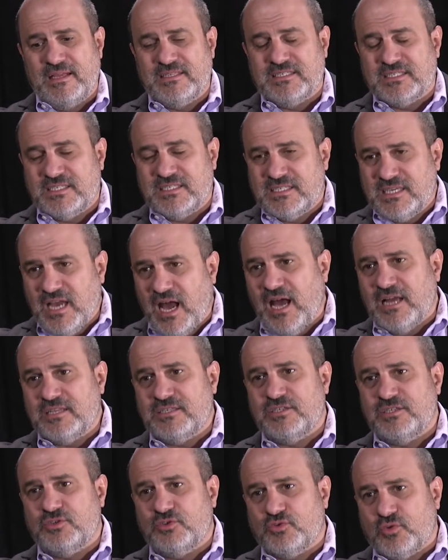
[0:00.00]
it's
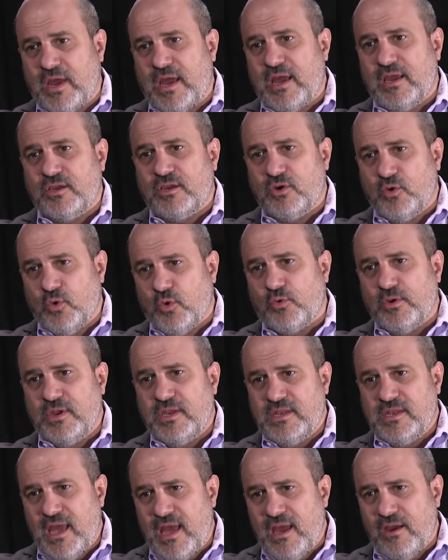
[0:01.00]
got to drag
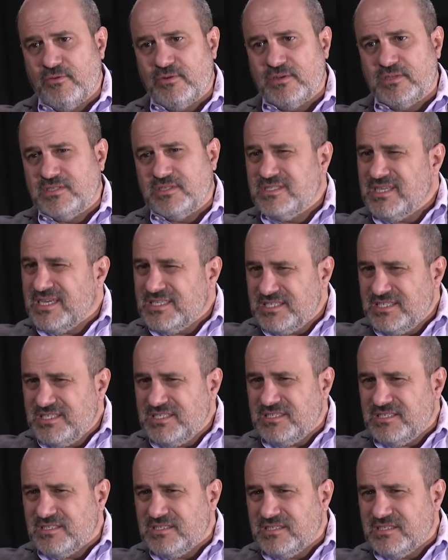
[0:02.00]
Cory down, doesn't